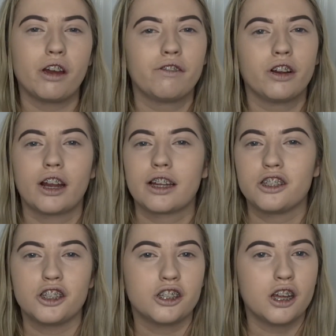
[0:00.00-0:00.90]
it I feel like
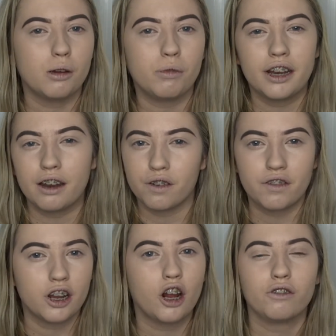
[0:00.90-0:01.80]
it's disturbing
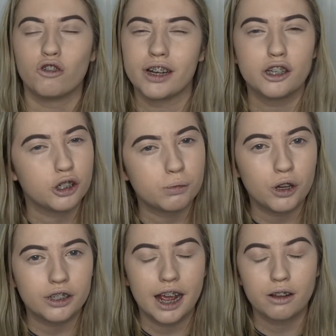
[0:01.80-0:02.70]
everything that I've already just
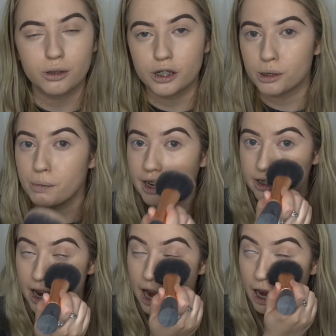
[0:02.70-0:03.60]
put down, so I just
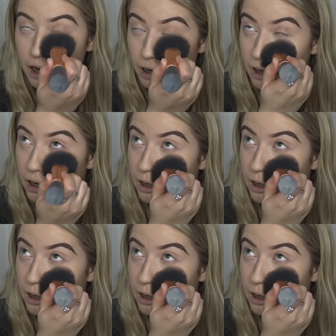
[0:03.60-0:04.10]
pat it in.